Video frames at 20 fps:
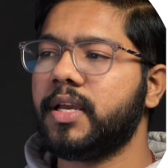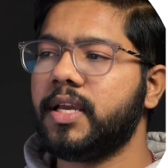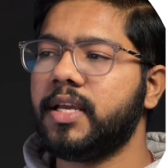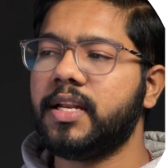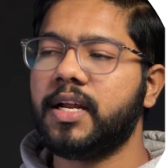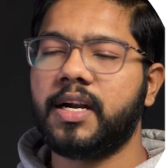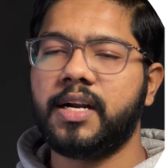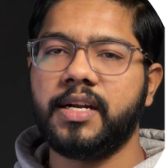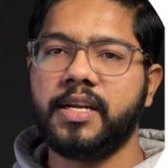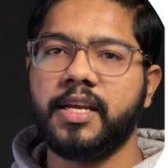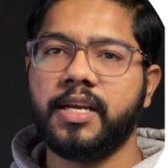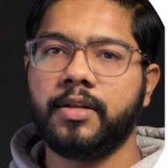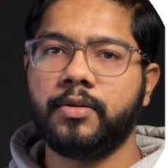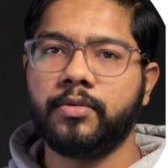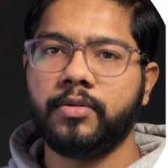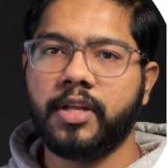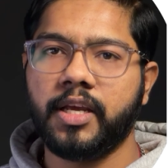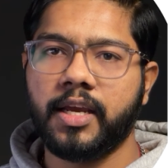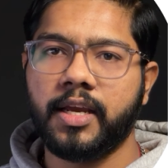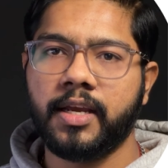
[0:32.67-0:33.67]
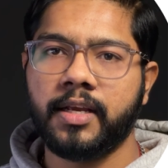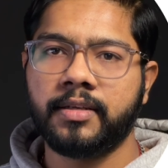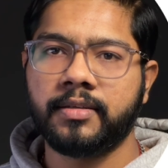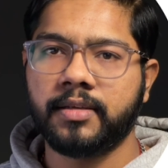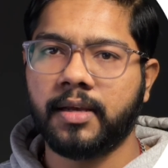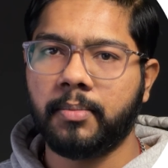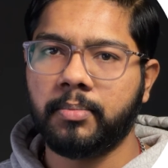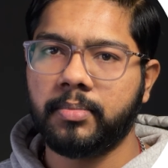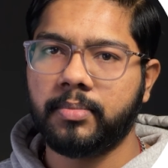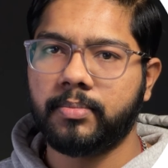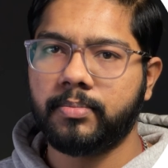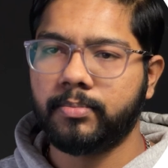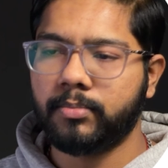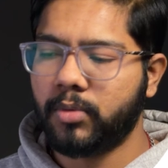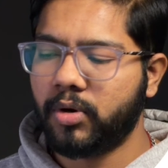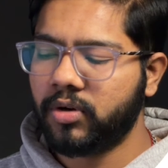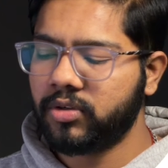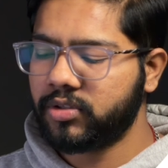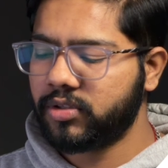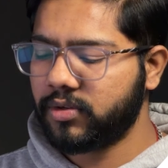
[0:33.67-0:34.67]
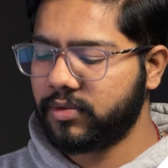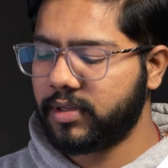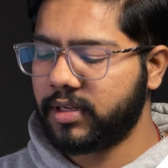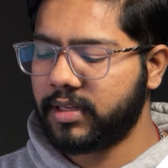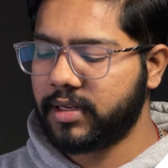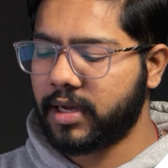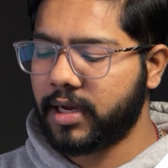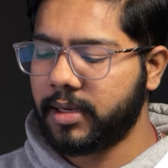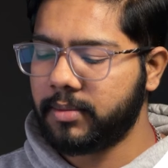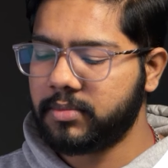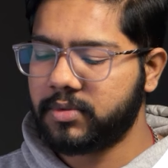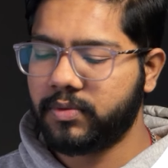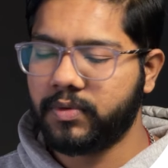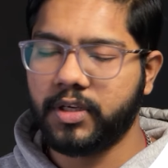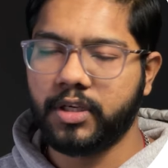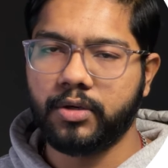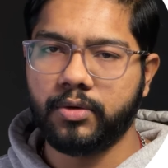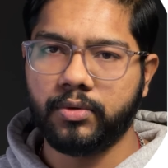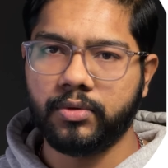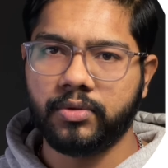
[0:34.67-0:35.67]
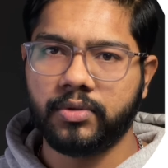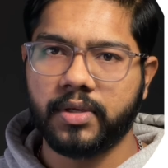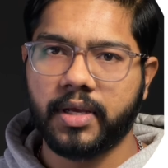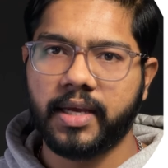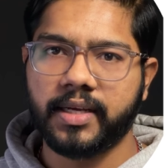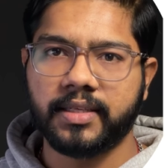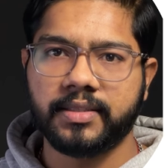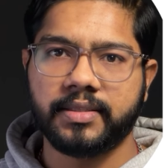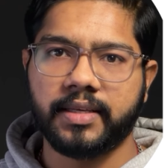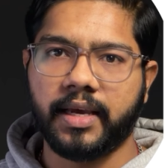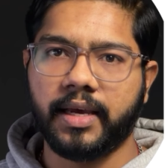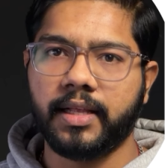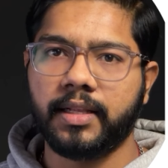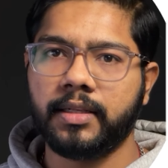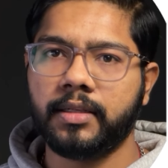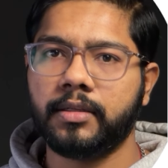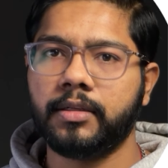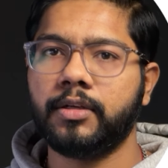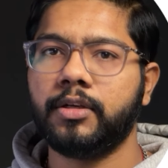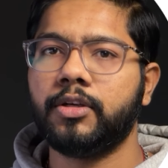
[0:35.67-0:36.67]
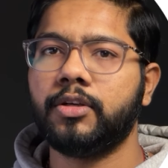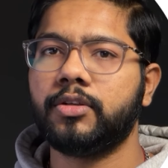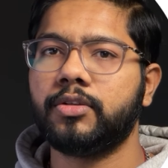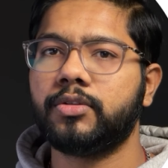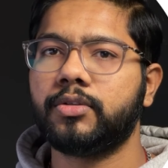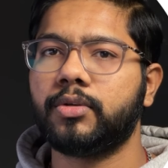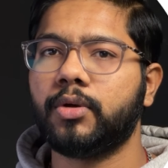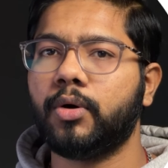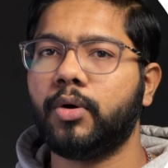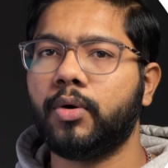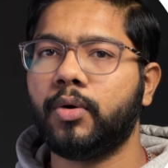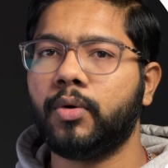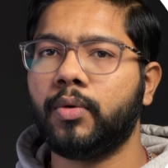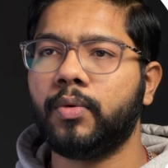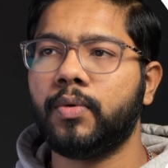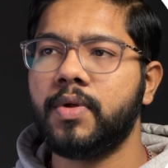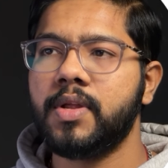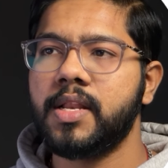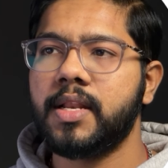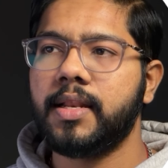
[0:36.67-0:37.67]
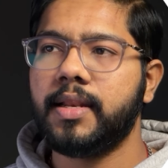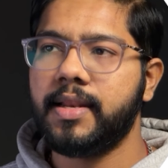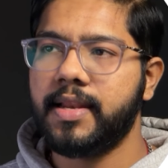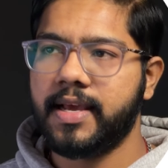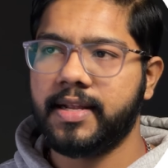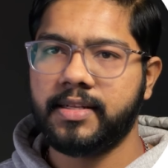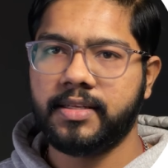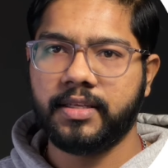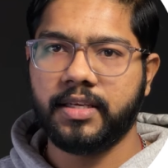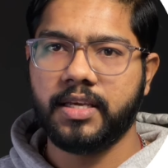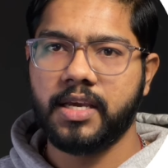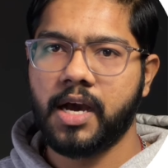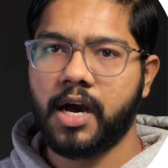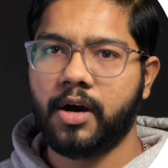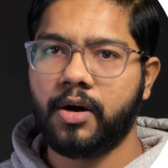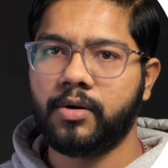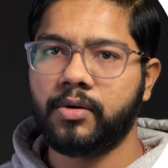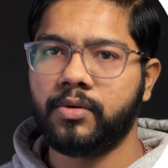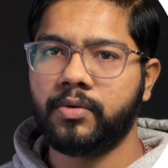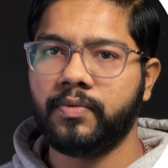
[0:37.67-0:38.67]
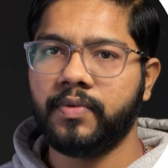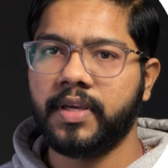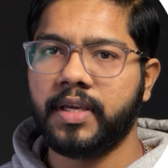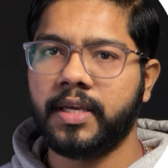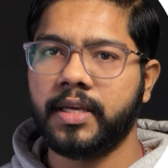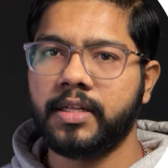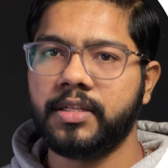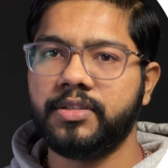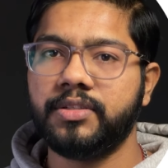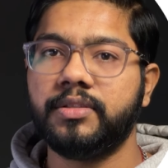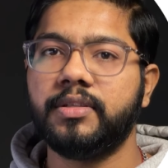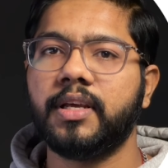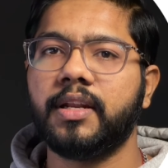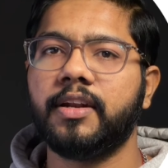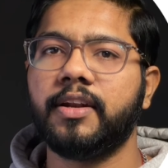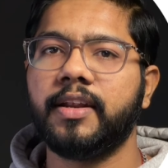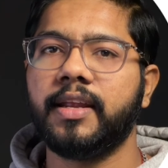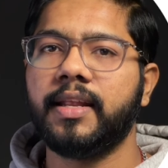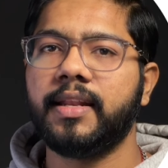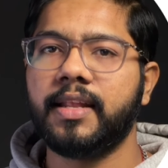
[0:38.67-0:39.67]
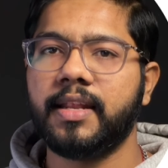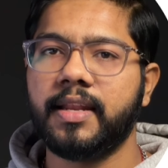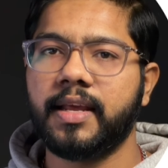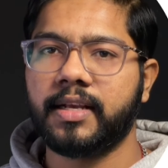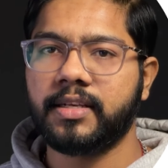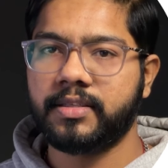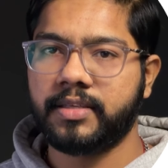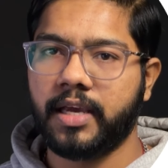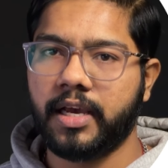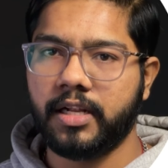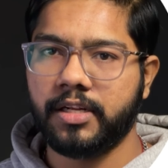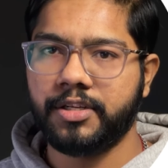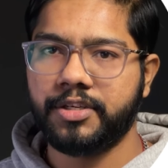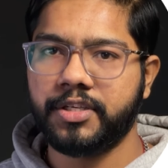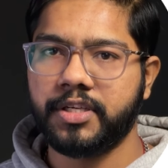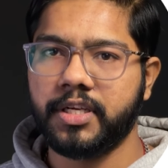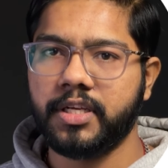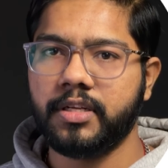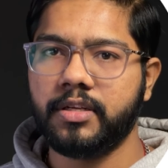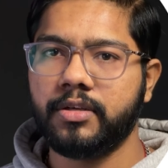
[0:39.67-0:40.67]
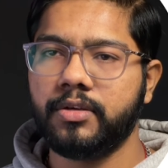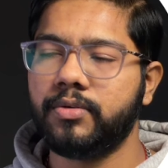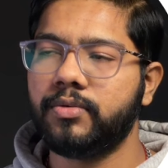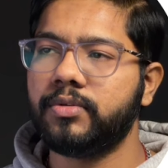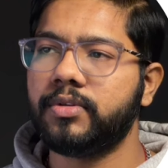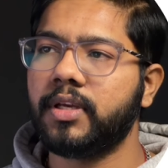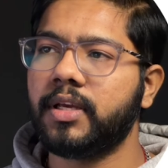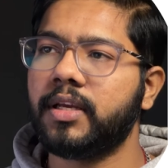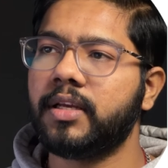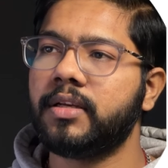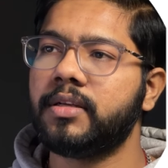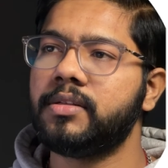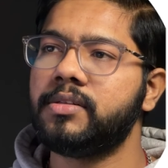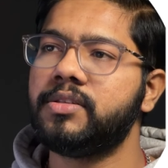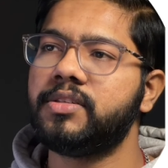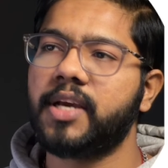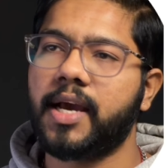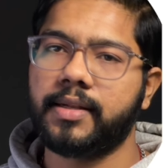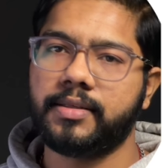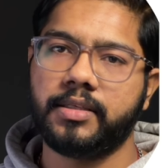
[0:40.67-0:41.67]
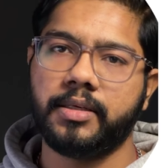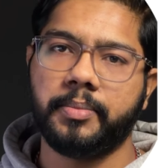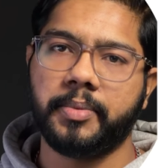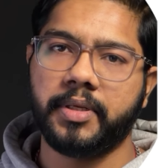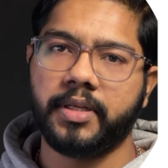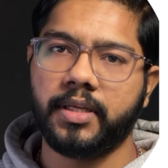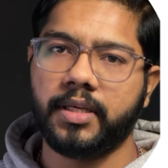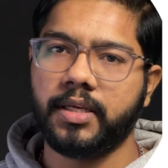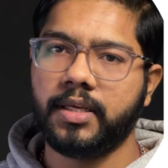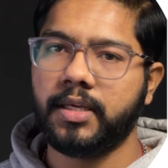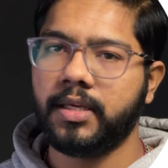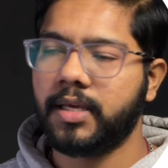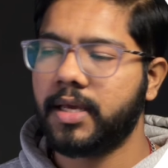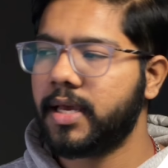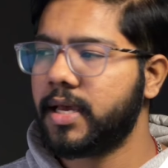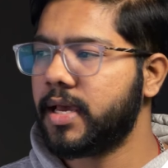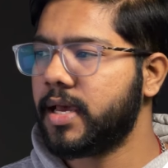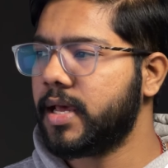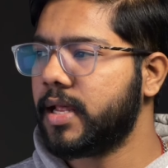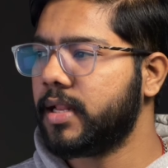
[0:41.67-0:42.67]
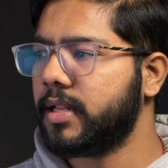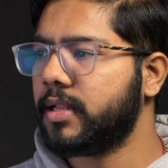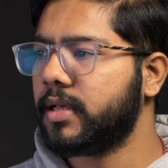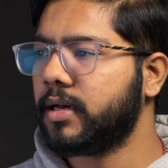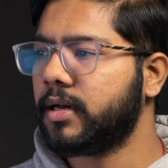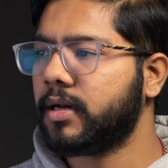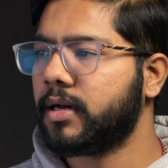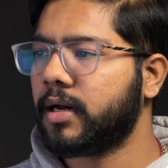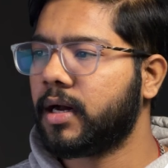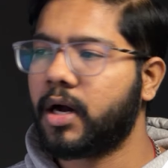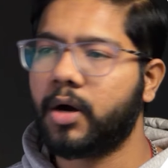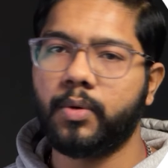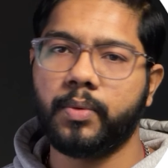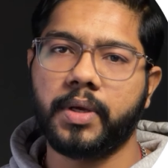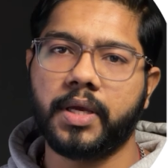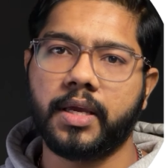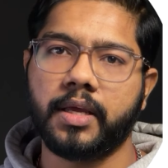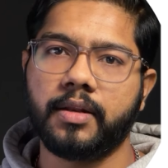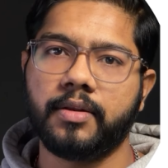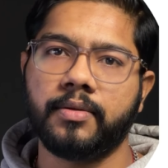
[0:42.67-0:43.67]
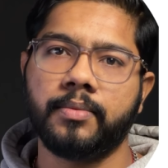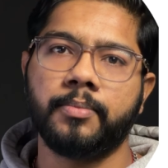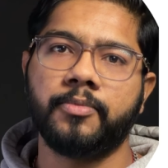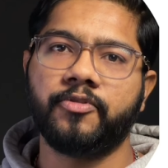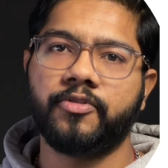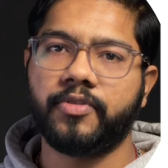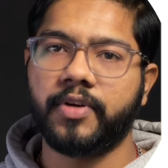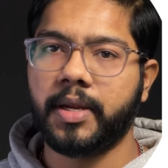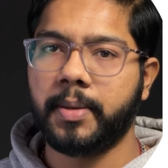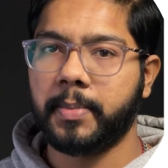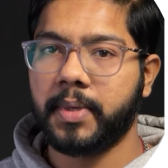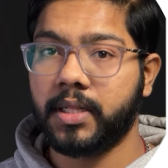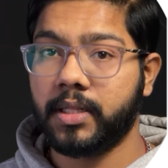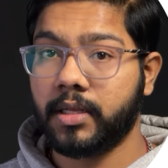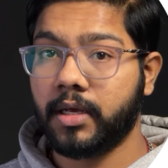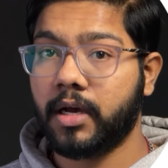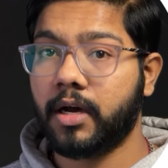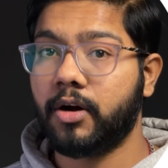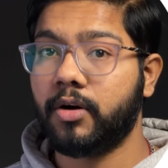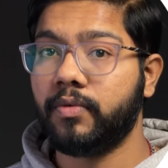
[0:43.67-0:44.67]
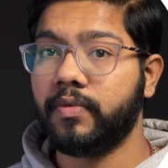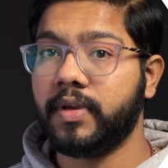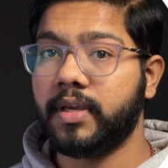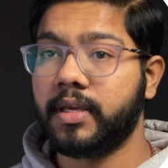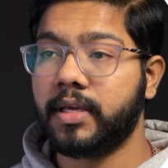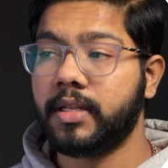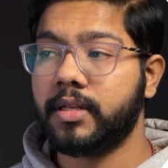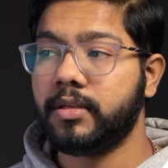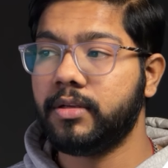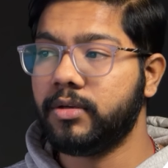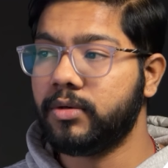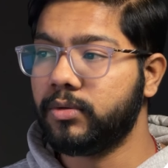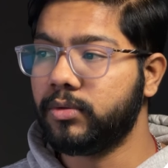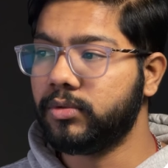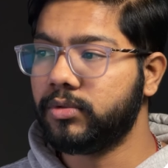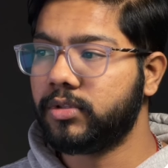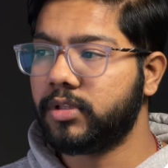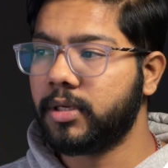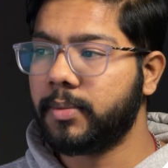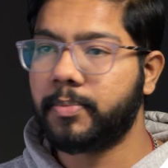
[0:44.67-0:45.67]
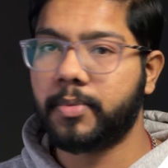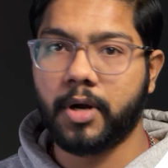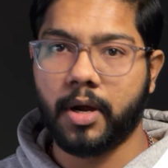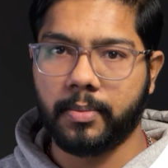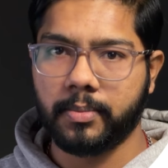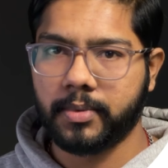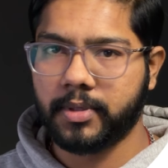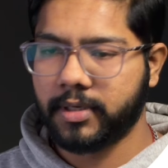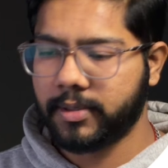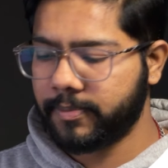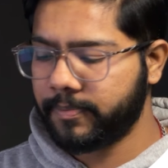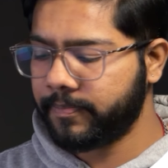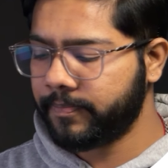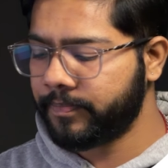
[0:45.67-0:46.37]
in our day-to-day, most of the times we use Excel. So let's see how we can generate an Excel sheet using ChatGPT, and how we can frame it, how we can use the prompt.